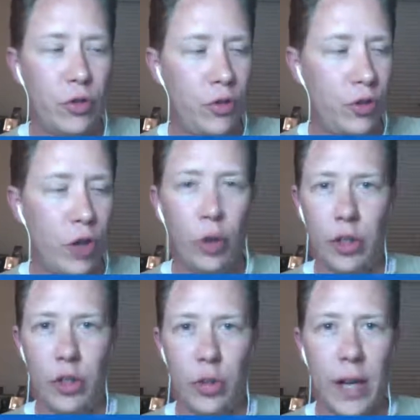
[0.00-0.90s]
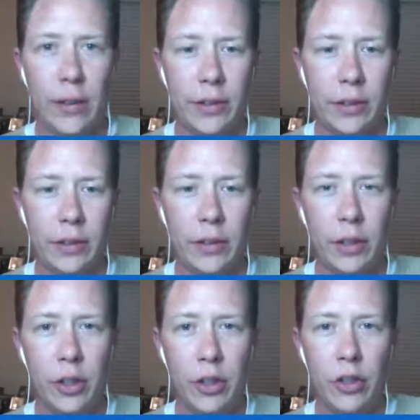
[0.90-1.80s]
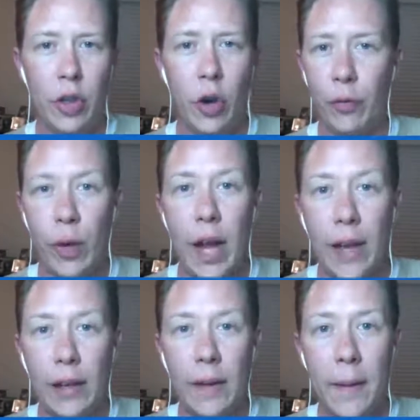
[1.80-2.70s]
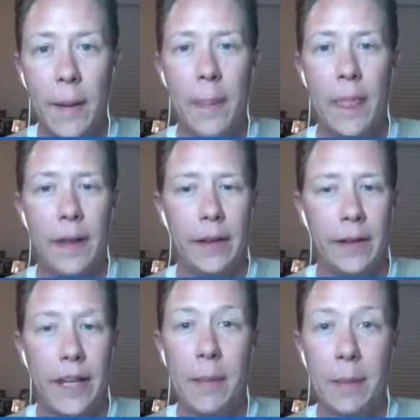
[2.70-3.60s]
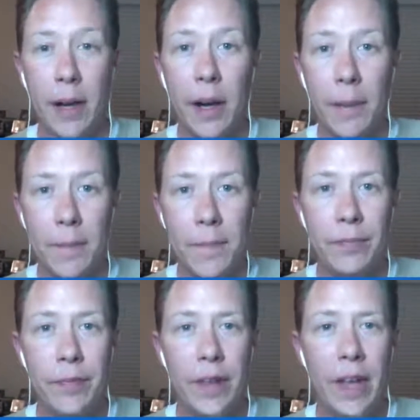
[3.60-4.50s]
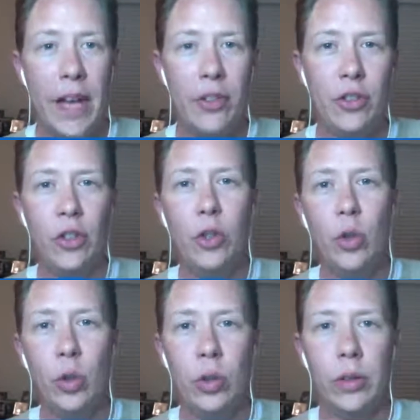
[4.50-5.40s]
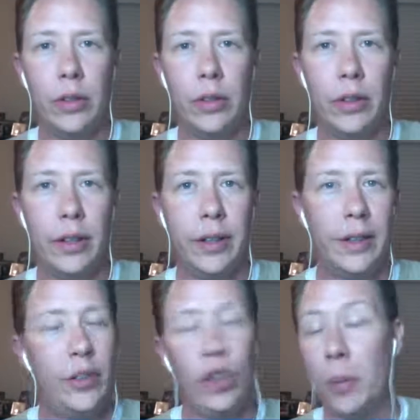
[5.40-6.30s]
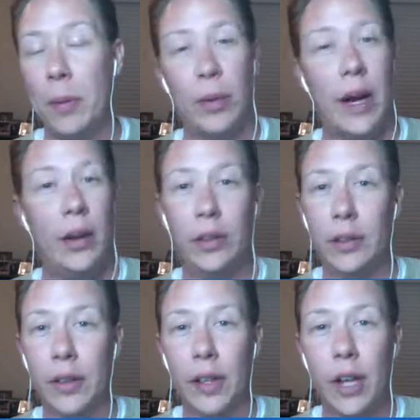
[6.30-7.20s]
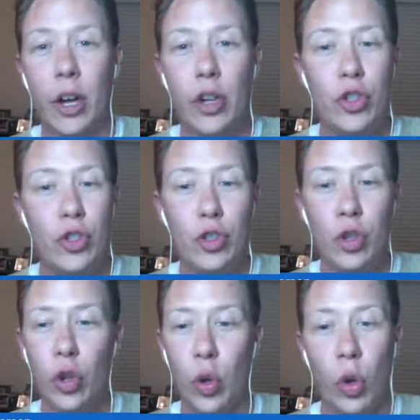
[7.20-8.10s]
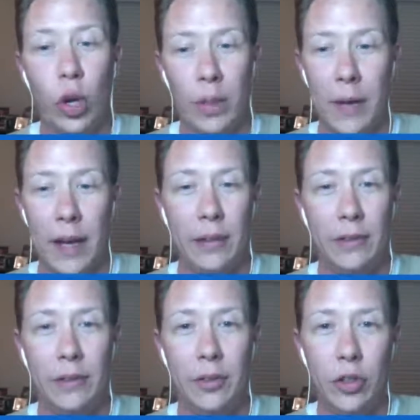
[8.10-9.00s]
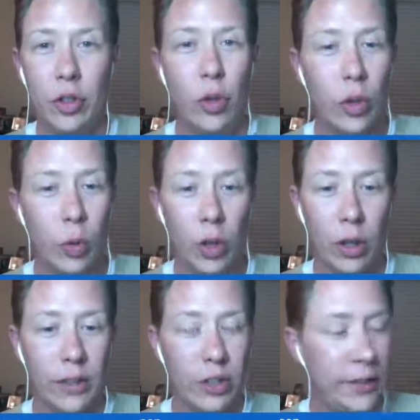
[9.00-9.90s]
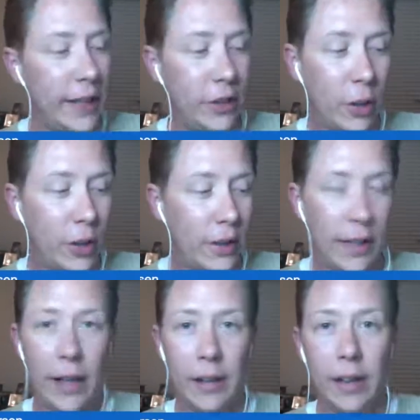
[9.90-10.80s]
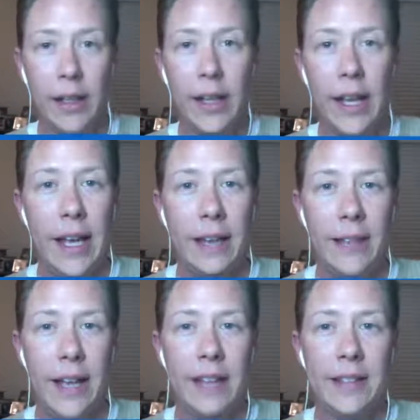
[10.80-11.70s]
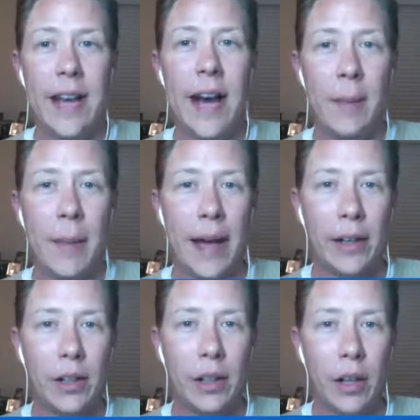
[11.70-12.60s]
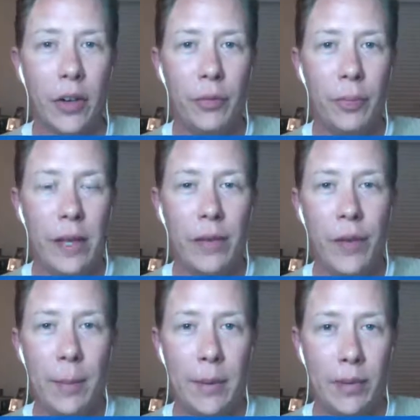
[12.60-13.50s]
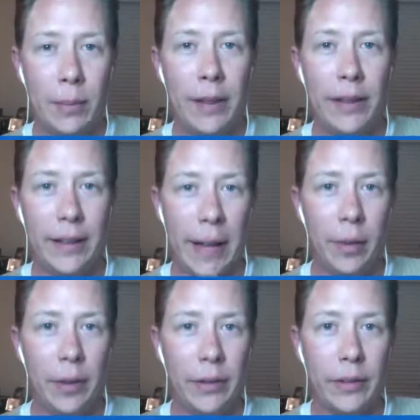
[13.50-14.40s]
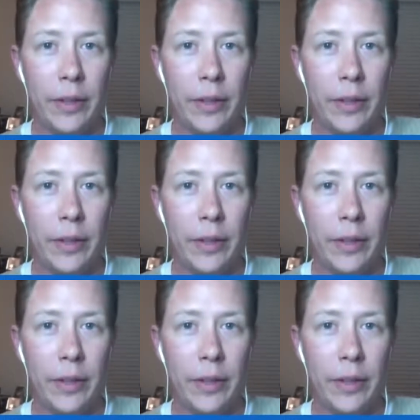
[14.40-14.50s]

don't distress, don't fret, keep it up, and don't be proud. Do the work, man. Do the work. Just like Tony said, it's not a matter of being famous and being glamorous.